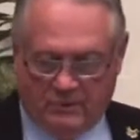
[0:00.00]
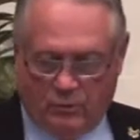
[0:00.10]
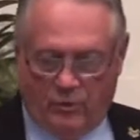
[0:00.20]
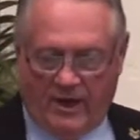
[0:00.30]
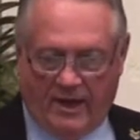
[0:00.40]

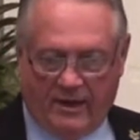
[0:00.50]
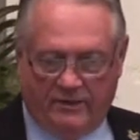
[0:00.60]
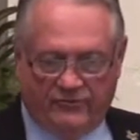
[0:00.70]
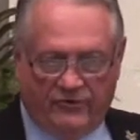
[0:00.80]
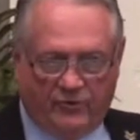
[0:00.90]
We had a
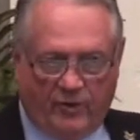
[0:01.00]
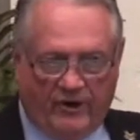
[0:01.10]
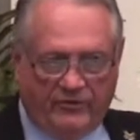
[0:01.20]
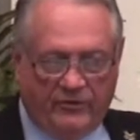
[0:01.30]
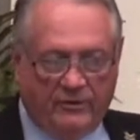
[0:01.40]

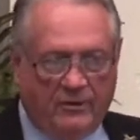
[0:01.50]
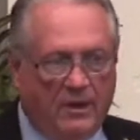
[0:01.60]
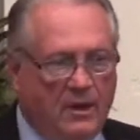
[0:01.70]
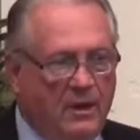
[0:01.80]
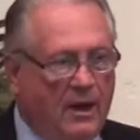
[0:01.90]
situation
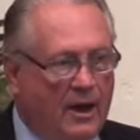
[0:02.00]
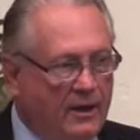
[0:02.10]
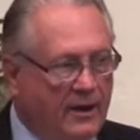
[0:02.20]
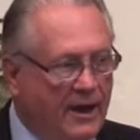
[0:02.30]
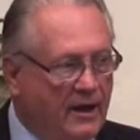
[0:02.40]

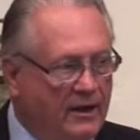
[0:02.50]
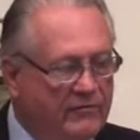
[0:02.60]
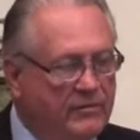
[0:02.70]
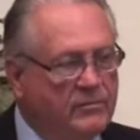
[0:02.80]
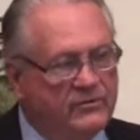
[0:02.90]
on
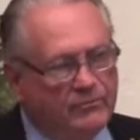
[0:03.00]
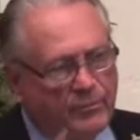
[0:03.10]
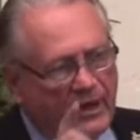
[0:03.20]
9/11.